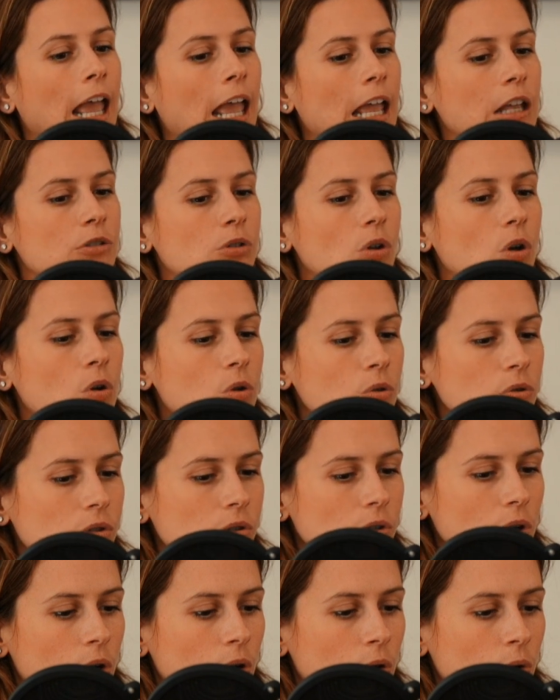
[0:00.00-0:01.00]
it's
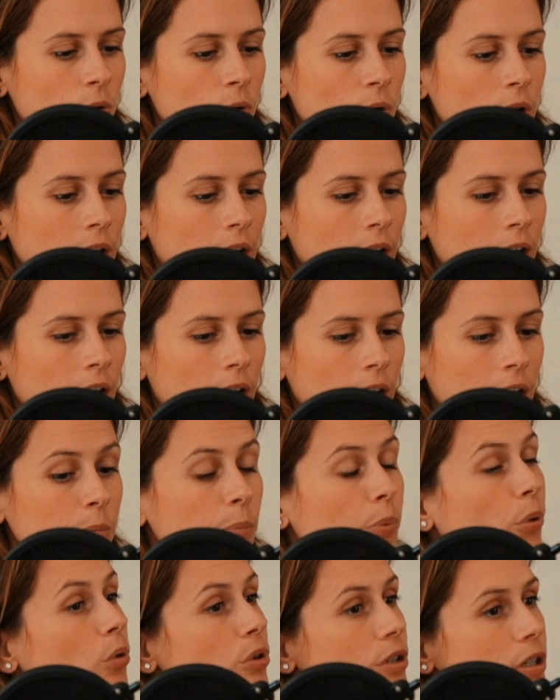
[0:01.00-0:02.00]
also
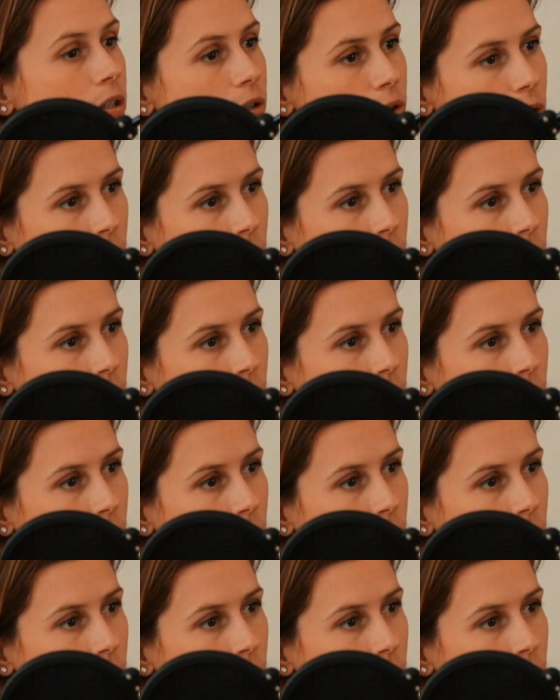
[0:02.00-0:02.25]
important